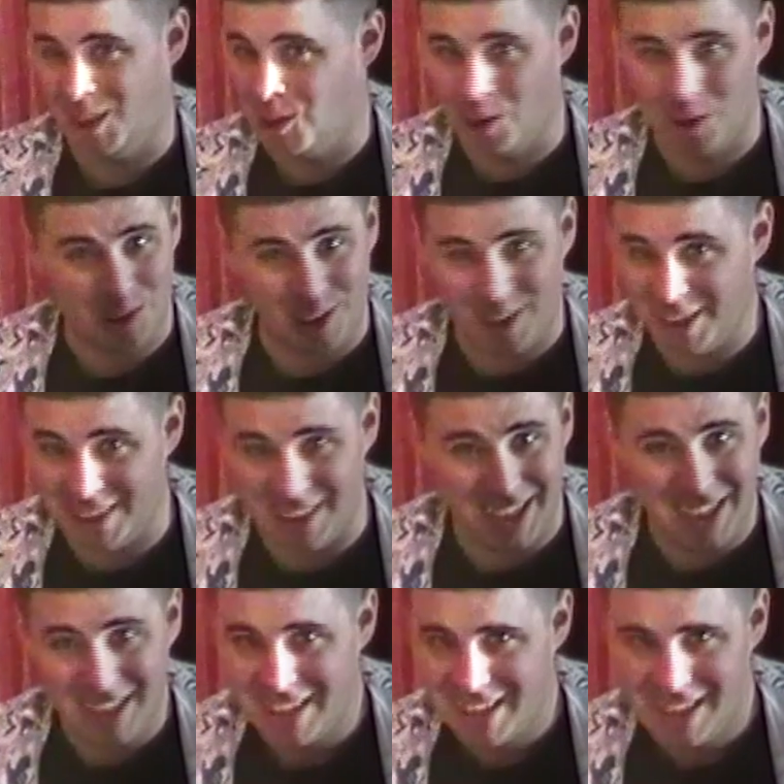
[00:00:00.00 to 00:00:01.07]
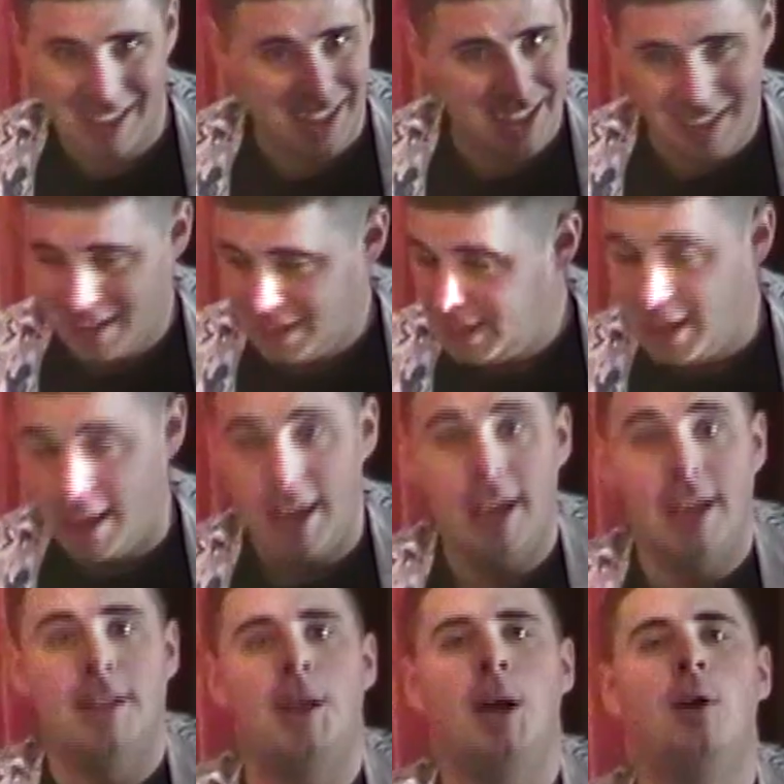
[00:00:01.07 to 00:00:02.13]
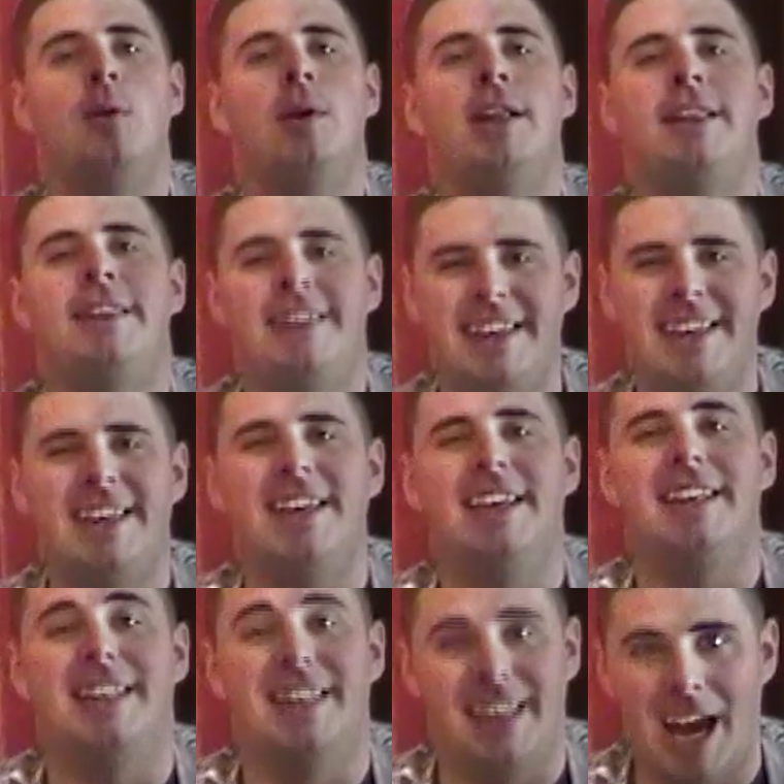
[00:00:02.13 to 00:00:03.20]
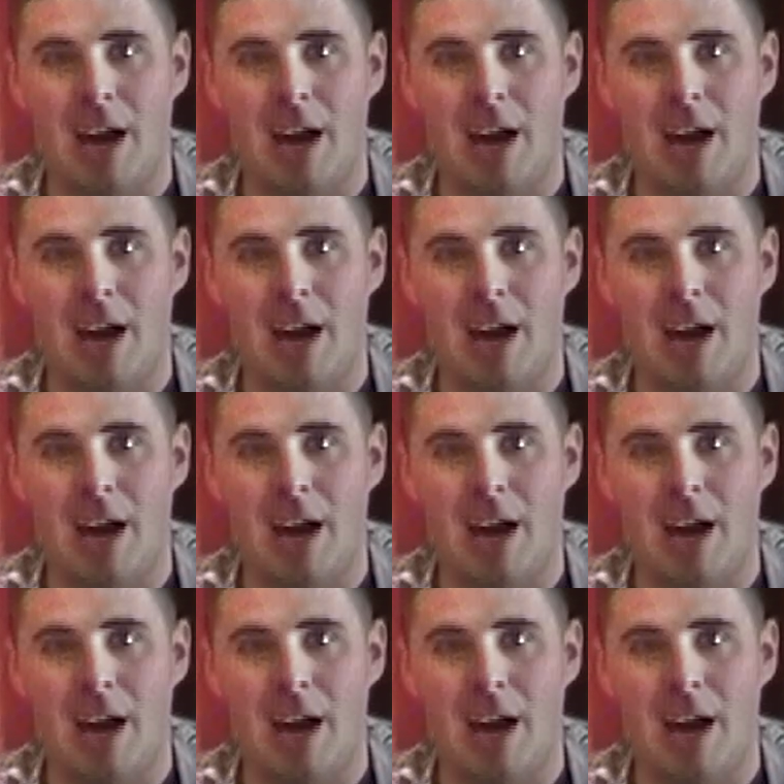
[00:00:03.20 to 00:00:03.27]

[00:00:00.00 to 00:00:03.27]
Not likely. No indeed,